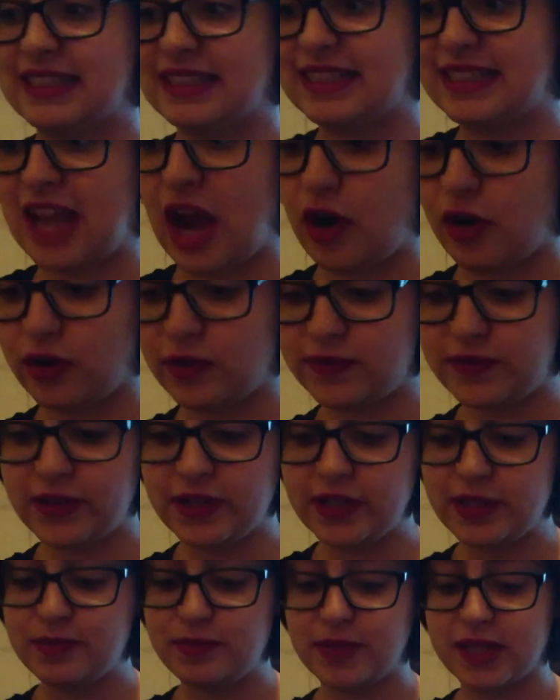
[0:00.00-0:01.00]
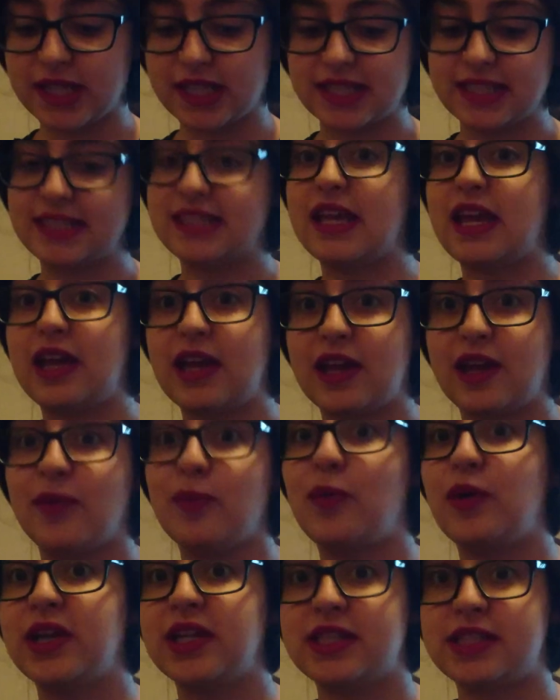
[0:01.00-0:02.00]
terrified because I
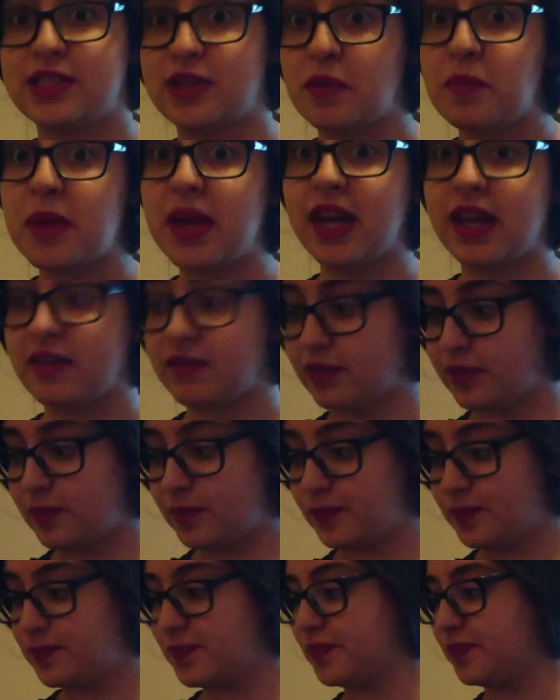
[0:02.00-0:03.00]
wanted so many of them.